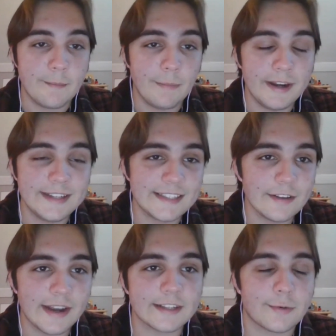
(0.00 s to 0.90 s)
But he's still
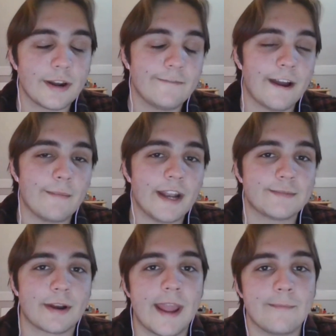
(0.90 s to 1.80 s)
getting 25 minutes
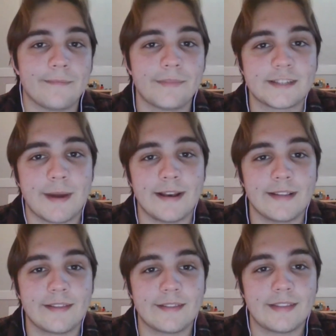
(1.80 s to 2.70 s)
per game, despite
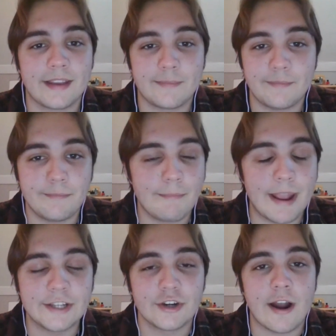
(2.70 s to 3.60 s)
the
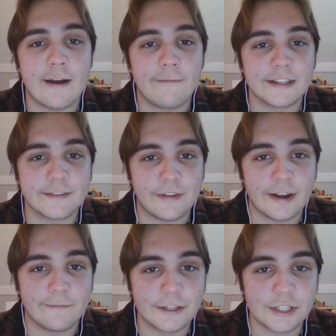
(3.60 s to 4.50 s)
major offensive
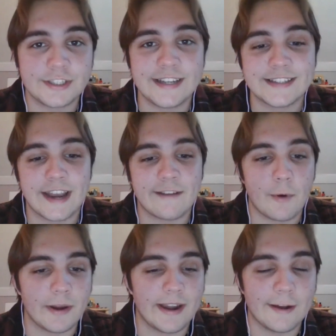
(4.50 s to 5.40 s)
inefficiencies that I've
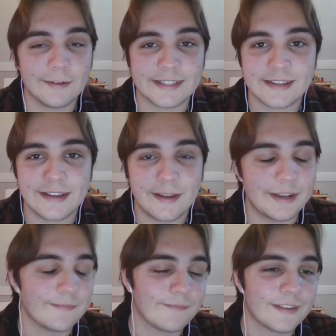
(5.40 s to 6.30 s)
pointed out. I mean,
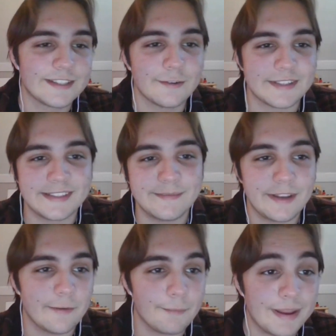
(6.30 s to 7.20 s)
so is you
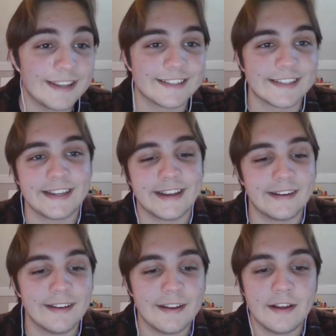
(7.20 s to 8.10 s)
know, Beasley and
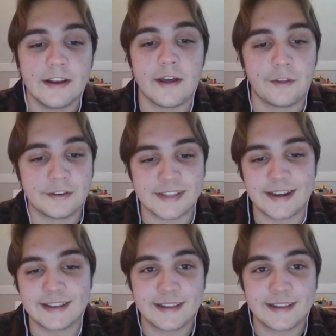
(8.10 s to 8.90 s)
others that